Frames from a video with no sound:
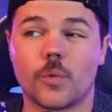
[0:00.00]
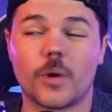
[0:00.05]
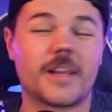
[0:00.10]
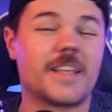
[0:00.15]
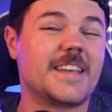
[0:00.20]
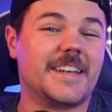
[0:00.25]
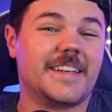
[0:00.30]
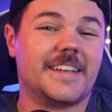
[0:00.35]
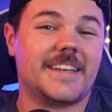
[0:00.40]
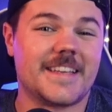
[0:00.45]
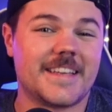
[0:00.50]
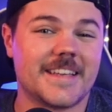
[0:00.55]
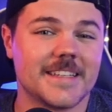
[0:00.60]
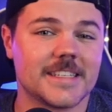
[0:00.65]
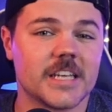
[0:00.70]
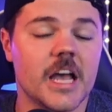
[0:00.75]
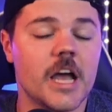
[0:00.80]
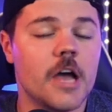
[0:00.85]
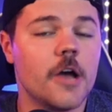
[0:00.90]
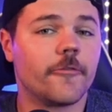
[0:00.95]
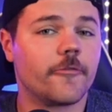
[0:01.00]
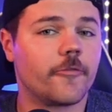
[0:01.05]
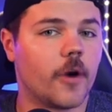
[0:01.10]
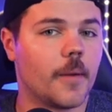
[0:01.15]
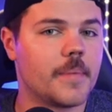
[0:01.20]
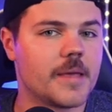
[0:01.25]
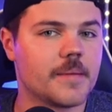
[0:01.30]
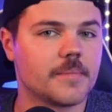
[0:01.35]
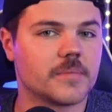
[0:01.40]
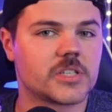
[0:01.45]
what he needs
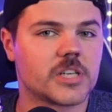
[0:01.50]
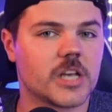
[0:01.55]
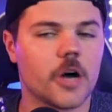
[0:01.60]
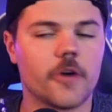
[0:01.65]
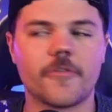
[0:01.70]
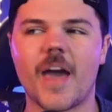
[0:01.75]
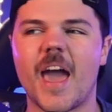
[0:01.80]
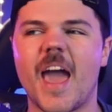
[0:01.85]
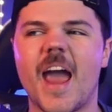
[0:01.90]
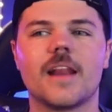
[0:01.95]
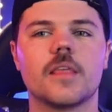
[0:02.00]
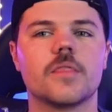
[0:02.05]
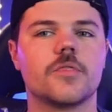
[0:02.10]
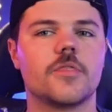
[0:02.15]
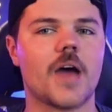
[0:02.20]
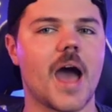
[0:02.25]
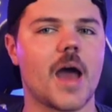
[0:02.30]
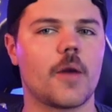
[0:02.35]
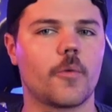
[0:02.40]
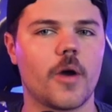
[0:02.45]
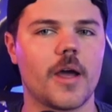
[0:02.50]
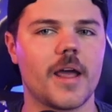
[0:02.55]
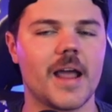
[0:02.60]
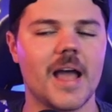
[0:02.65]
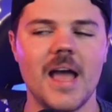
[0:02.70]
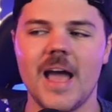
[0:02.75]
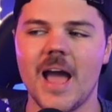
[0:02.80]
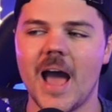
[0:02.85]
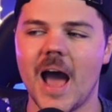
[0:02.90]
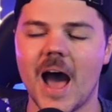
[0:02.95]
from himself, and in that way,
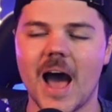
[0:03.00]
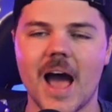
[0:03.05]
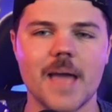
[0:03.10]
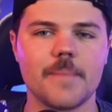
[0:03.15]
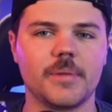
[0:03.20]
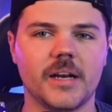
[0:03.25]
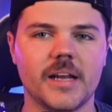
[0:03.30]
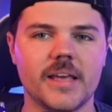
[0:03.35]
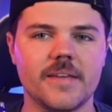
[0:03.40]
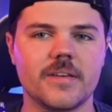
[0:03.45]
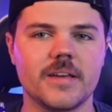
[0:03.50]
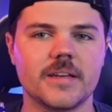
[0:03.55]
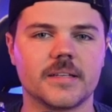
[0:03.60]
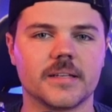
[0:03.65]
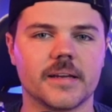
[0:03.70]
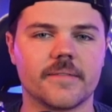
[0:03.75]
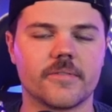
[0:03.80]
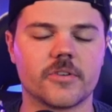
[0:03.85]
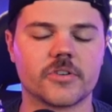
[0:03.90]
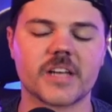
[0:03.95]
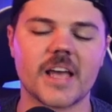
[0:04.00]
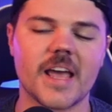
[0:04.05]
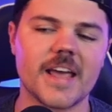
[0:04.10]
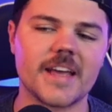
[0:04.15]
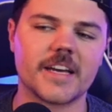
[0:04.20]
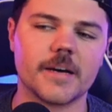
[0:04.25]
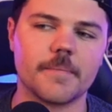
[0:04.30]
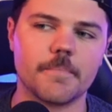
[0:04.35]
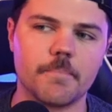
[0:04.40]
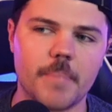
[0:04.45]
I believe he delivers a
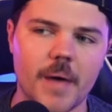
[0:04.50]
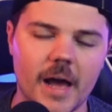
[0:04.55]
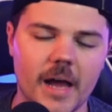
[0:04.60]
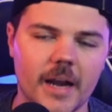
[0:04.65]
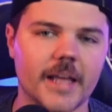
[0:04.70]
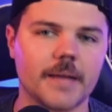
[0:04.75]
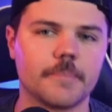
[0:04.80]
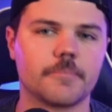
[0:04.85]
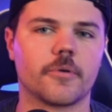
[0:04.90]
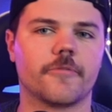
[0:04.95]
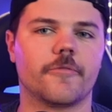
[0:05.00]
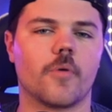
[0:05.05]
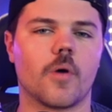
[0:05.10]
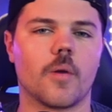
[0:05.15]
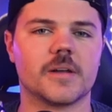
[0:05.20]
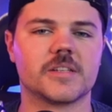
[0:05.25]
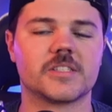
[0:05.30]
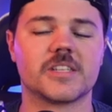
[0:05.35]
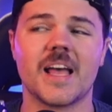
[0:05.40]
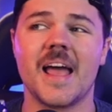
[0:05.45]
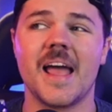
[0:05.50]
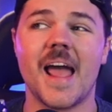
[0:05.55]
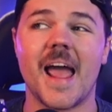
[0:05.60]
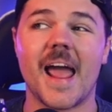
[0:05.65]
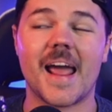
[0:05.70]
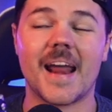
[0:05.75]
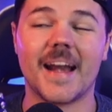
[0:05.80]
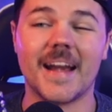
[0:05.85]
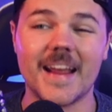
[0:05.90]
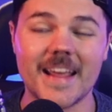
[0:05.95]
compelling performance,
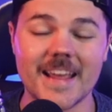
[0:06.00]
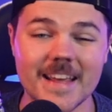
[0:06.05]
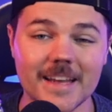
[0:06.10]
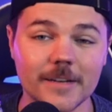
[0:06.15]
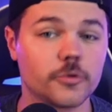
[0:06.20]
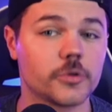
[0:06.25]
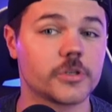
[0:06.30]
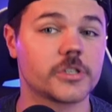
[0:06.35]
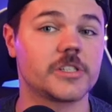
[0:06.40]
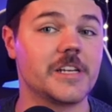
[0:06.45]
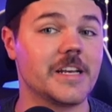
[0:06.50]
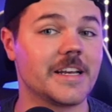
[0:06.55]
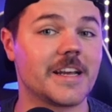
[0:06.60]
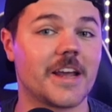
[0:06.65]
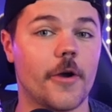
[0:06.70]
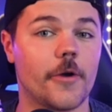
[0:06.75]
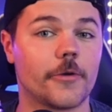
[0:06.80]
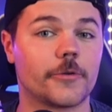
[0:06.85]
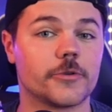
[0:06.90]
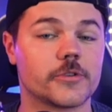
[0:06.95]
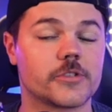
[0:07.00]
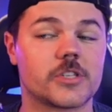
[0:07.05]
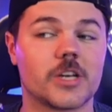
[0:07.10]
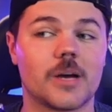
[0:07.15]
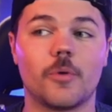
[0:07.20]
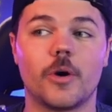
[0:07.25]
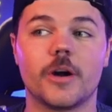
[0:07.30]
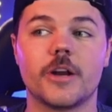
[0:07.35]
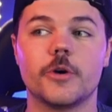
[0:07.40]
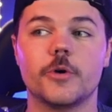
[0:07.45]
an interesting character,
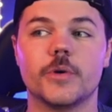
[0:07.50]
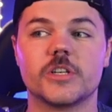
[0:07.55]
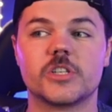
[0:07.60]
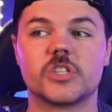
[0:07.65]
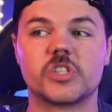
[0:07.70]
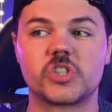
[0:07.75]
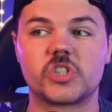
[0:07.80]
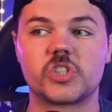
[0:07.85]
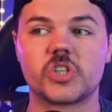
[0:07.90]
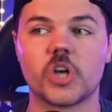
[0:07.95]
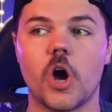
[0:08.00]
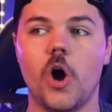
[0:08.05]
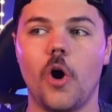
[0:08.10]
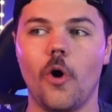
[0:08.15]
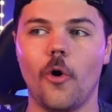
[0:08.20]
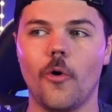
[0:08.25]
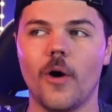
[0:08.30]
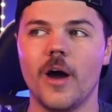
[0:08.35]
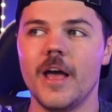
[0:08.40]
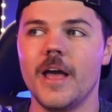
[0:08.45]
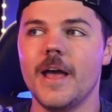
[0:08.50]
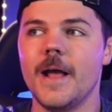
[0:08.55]
someone who is so